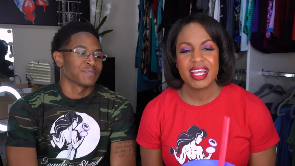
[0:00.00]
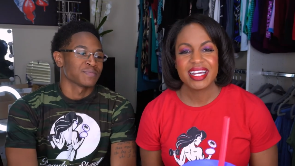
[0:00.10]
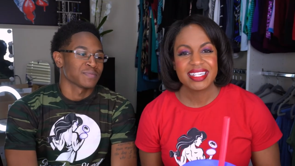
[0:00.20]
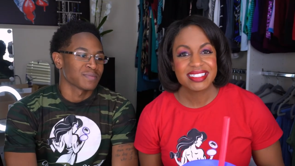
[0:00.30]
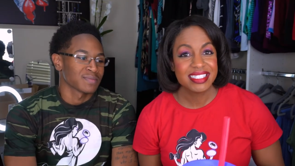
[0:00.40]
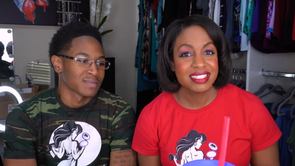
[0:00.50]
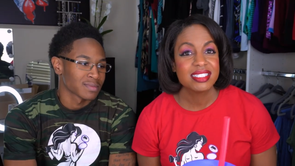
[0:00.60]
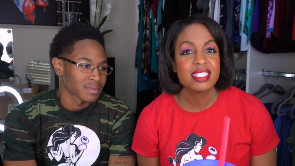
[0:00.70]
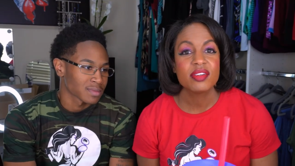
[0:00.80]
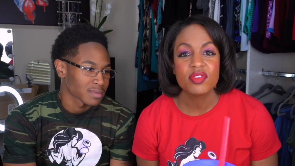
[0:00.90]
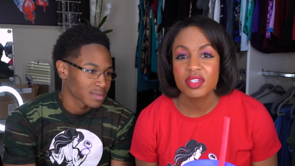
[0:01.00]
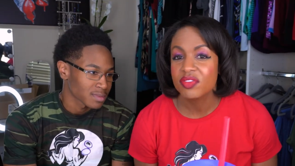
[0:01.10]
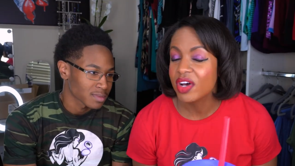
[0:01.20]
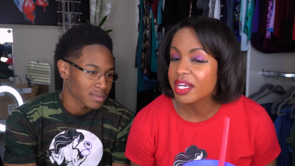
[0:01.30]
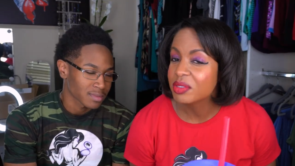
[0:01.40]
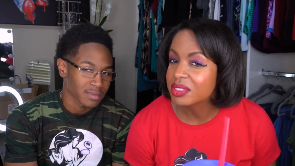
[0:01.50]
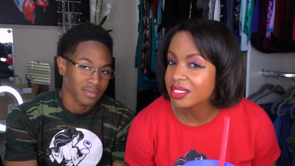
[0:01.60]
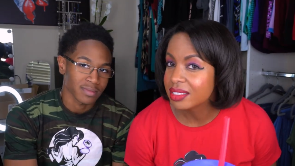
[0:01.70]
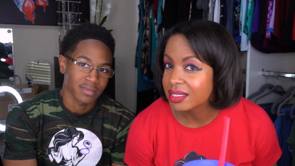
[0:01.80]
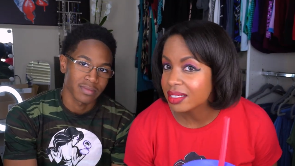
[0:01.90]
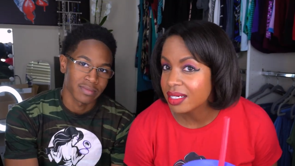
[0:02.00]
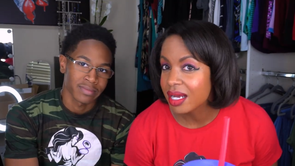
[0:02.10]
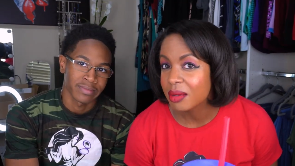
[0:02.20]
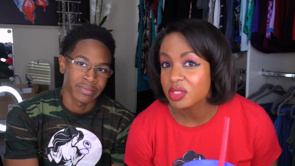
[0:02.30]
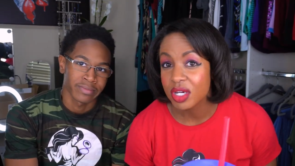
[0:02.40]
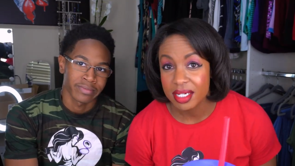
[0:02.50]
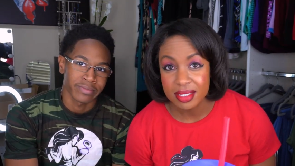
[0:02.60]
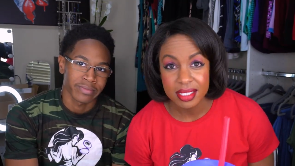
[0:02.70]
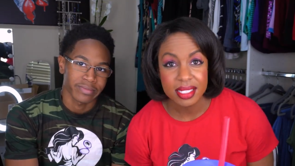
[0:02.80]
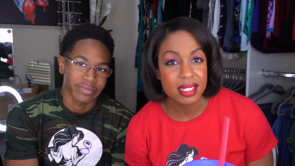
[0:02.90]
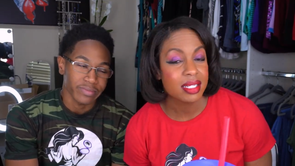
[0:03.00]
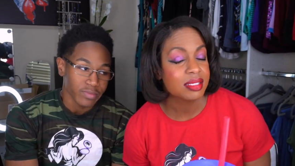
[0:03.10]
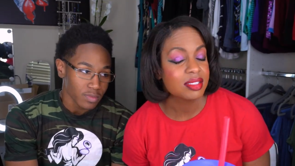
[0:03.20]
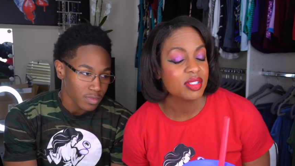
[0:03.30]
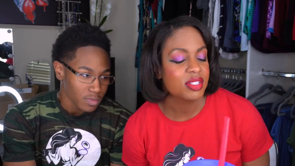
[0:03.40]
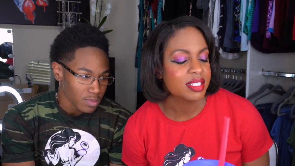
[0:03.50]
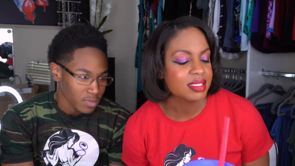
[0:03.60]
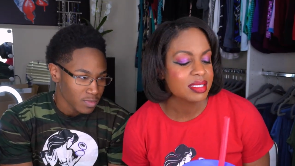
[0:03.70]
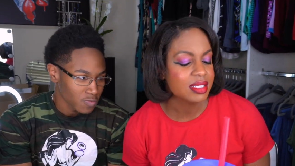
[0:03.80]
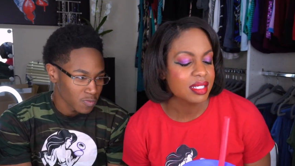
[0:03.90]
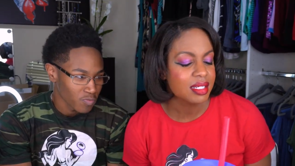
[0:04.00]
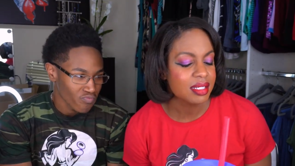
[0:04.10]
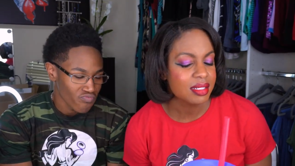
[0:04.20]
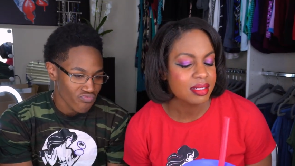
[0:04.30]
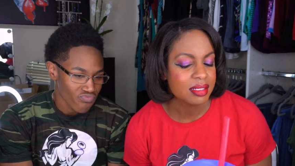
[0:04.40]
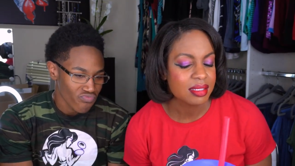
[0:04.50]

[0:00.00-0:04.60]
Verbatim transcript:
Speaker 1: right, guys, this is it for the final look. I'm trying to lean in so you can see.